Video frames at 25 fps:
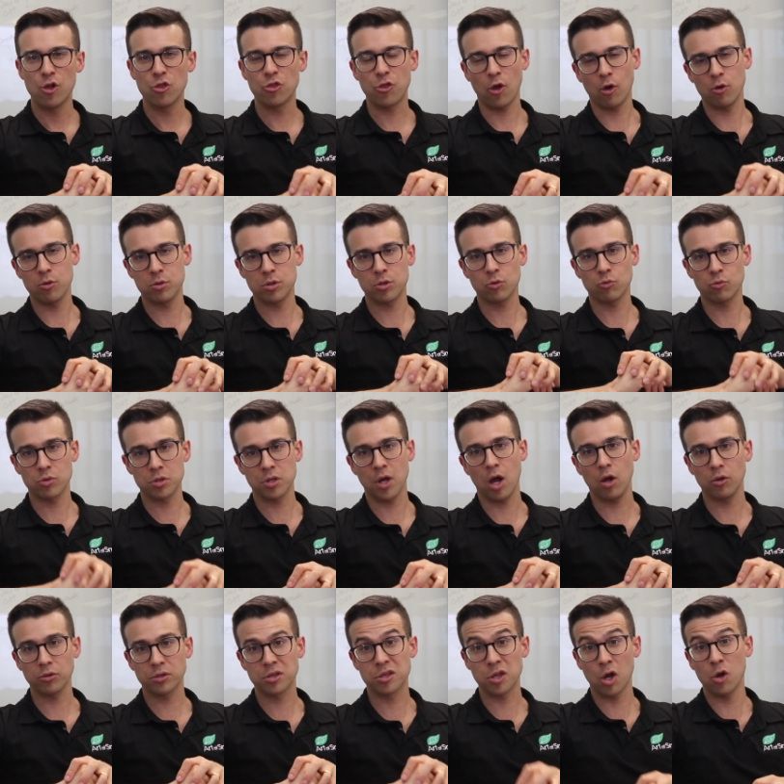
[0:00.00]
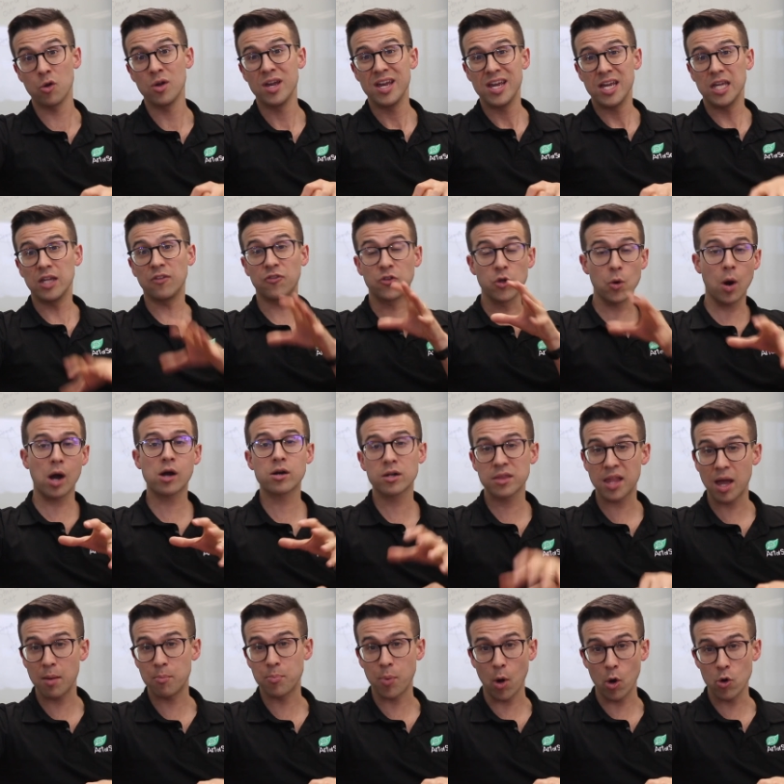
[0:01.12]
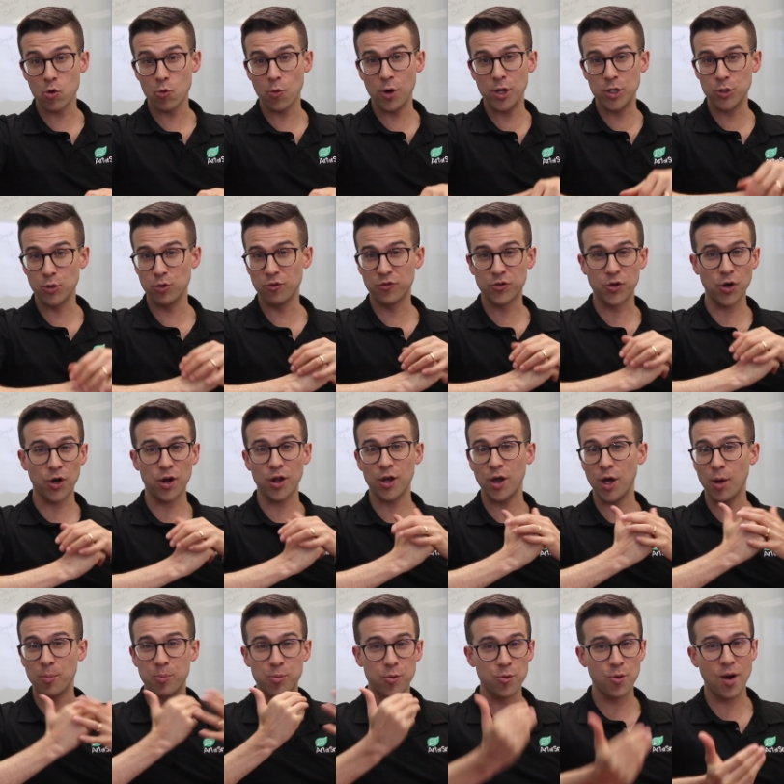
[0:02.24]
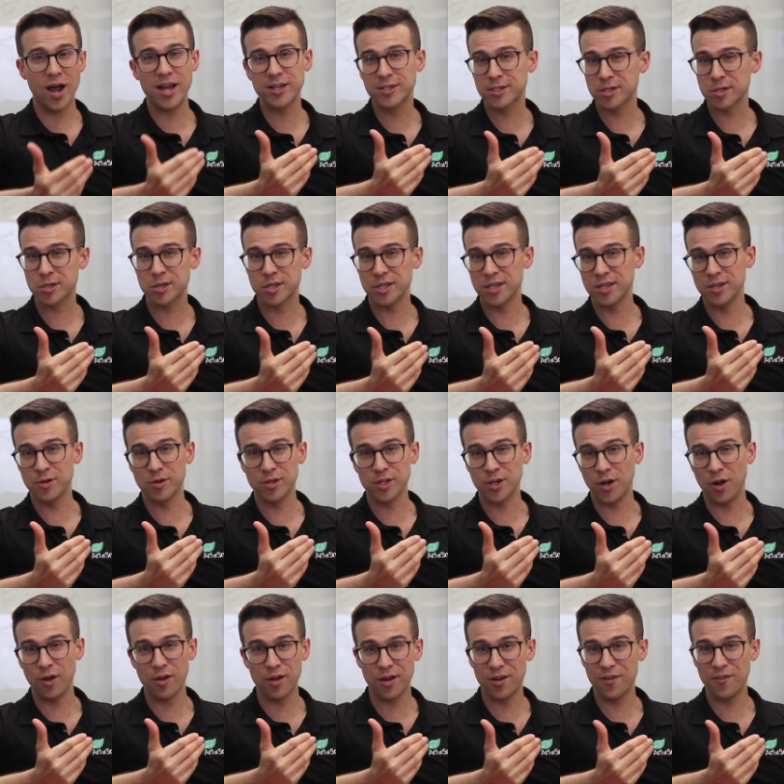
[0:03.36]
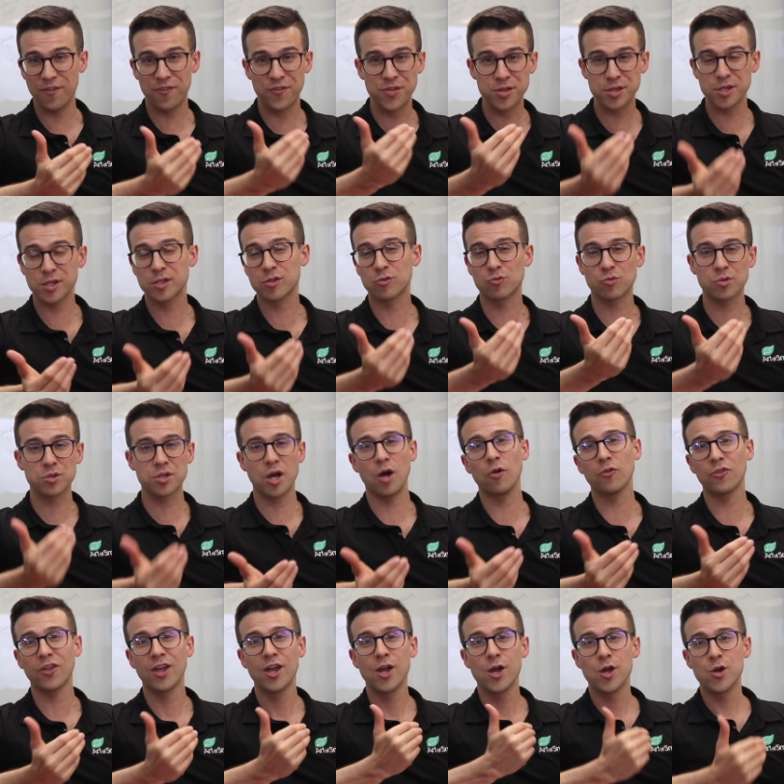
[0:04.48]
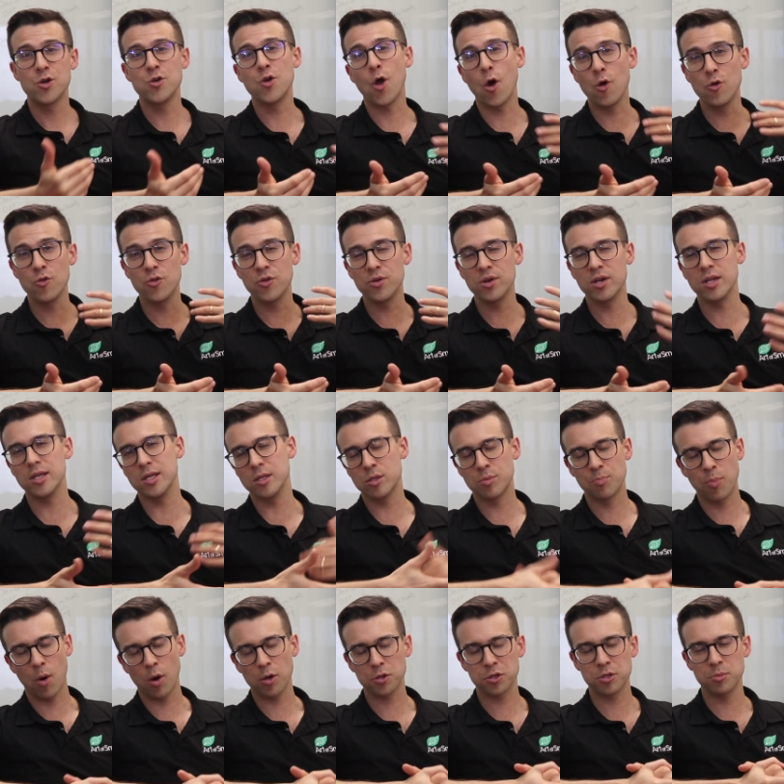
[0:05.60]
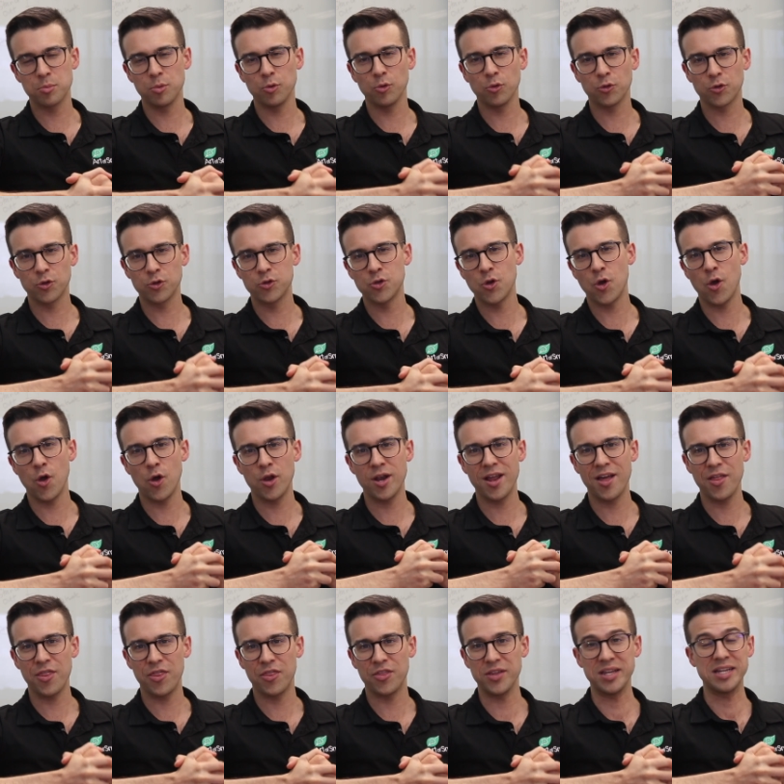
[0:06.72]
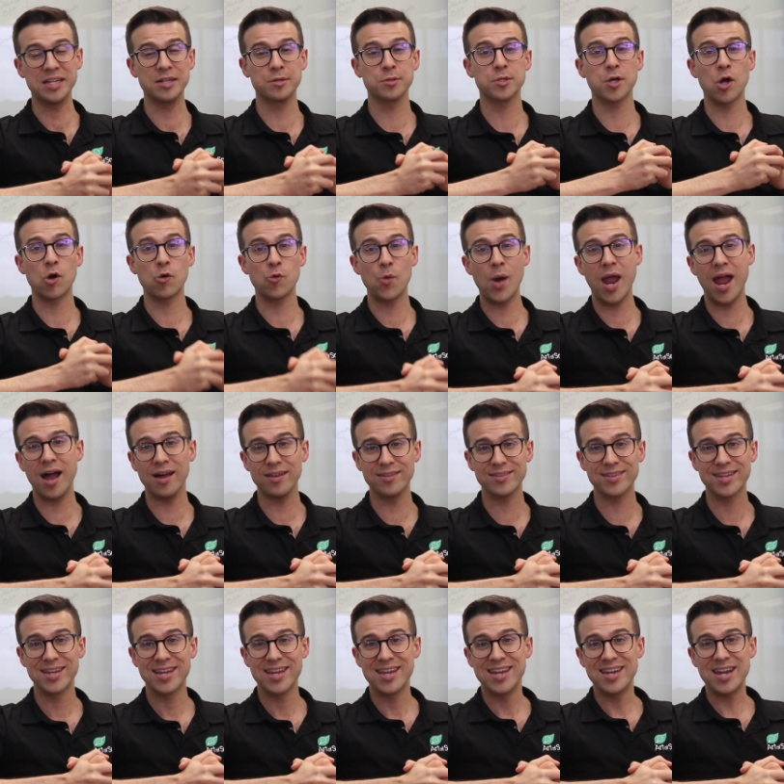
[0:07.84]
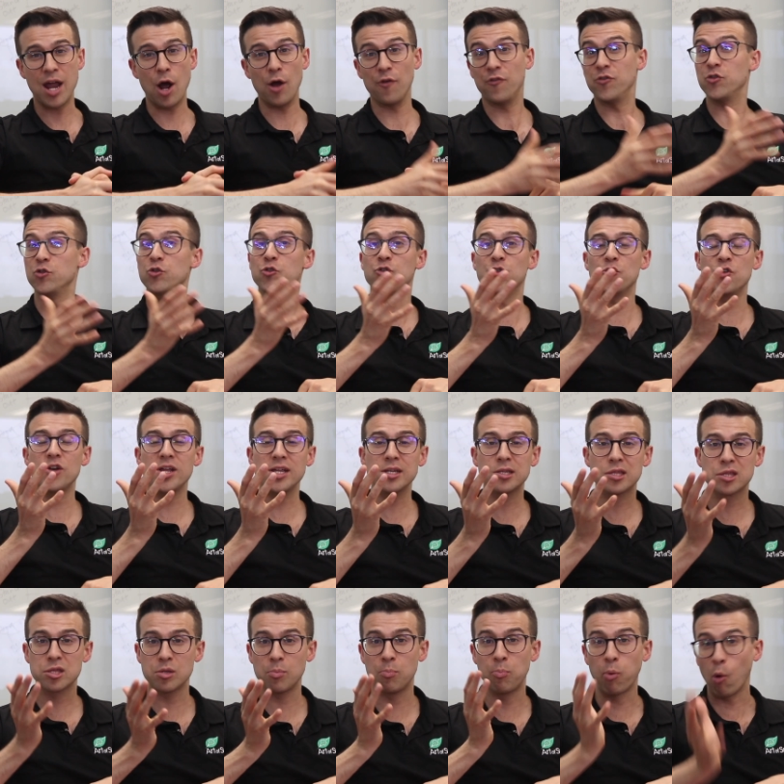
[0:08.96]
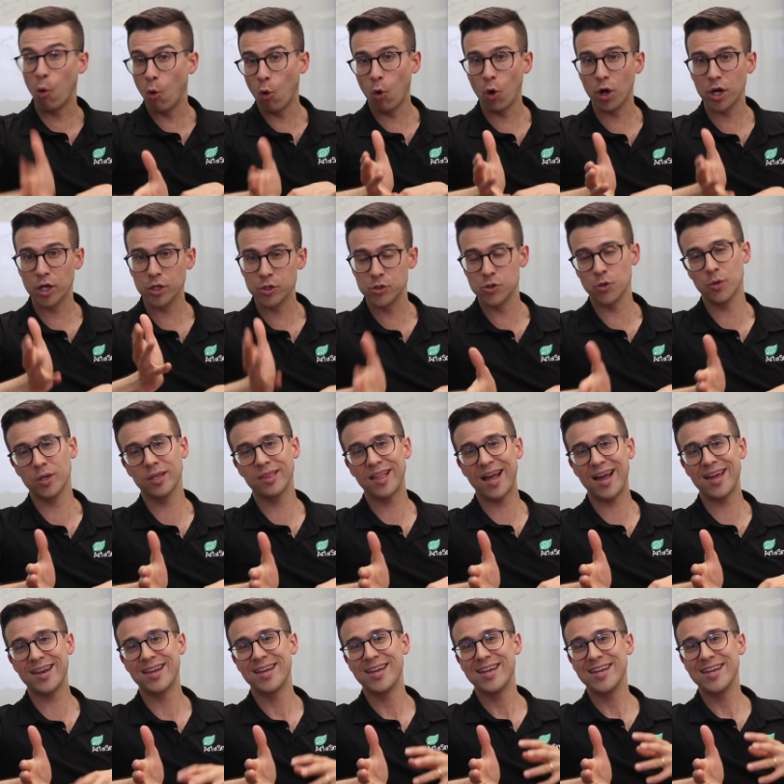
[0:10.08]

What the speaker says: those results. So if you are in that boat where you have got a poor HSC, a physics result, know that it is possible to turn things around. Now, if you do need support doing that,